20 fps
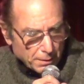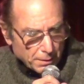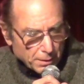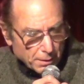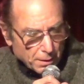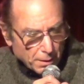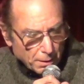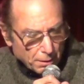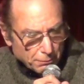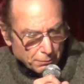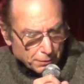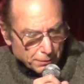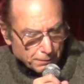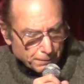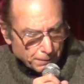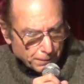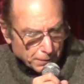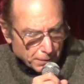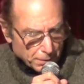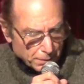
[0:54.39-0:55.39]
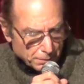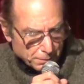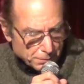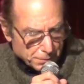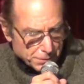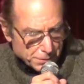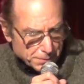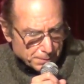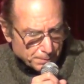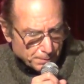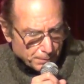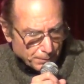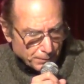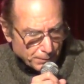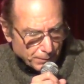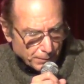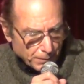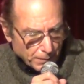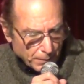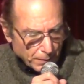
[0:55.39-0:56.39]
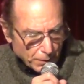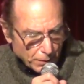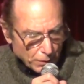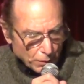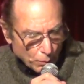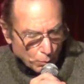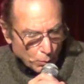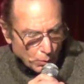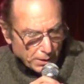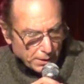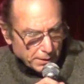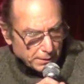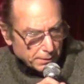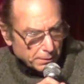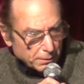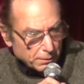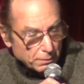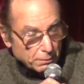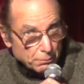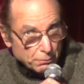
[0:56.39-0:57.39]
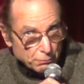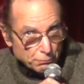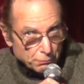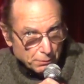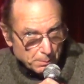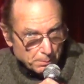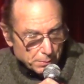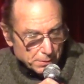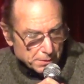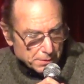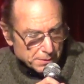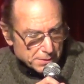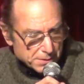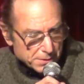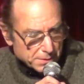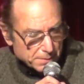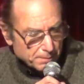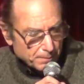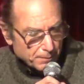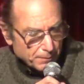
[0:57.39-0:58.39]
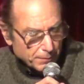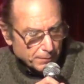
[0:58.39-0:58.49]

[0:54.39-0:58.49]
The current flows, the wind ripples.